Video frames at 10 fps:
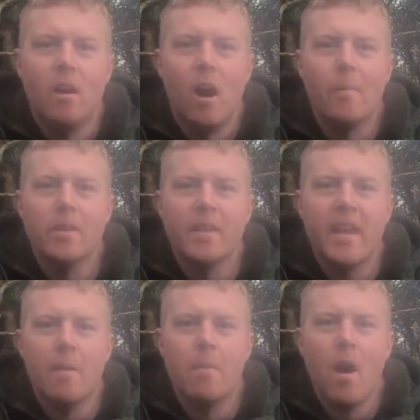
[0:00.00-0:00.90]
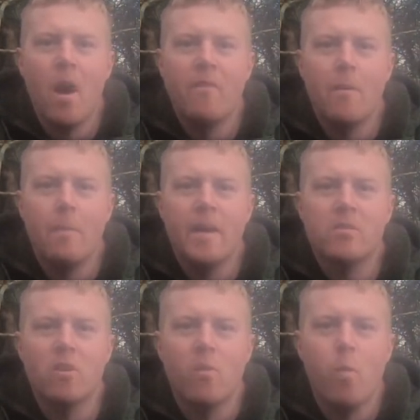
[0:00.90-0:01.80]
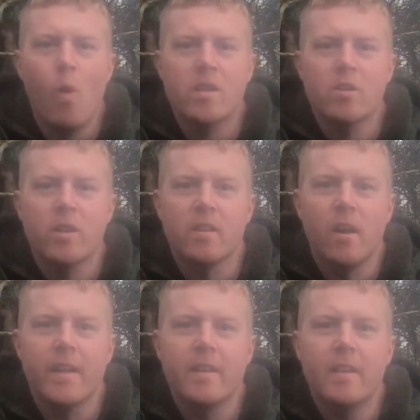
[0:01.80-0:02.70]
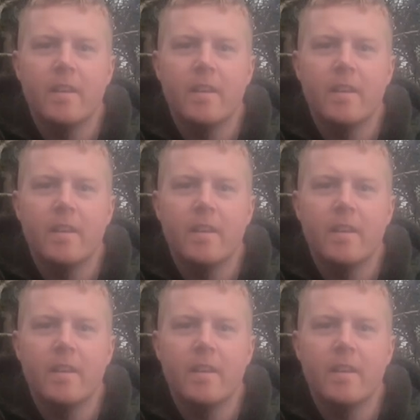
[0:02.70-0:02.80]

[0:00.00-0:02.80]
I'm going to get a perfect picture of what it's looking like